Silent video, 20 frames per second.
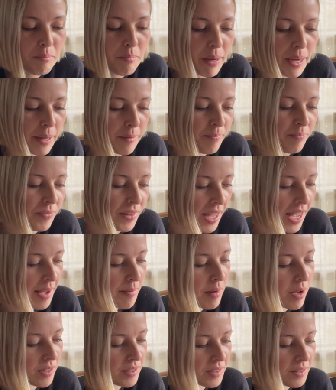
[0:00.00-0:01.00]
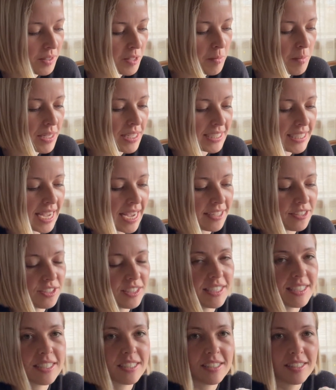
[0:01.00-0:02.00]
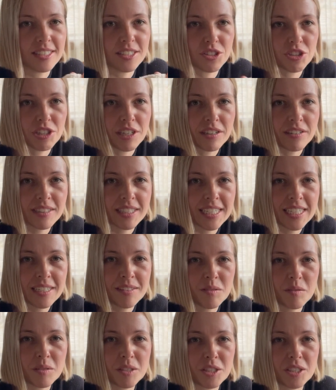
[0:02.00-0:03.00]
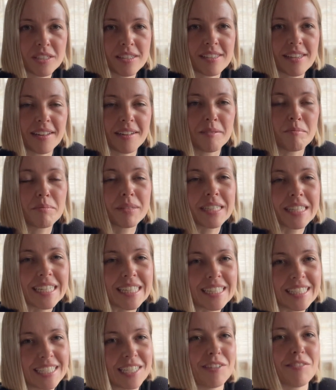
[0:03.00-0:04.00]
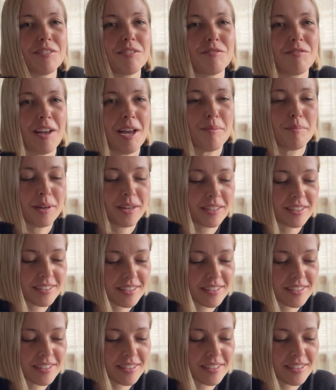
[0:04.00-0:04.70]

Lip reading: But I'm also going to be attaching it to the shearling, which is a completely different fabric.